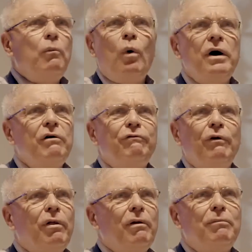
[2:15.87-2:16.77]

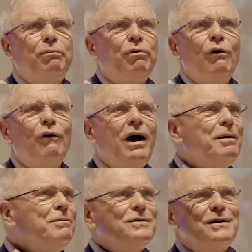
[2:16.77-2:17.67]
Wonderful
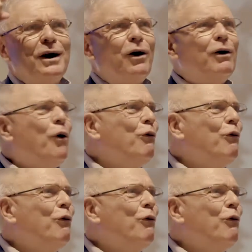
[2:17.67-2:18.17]
programs that are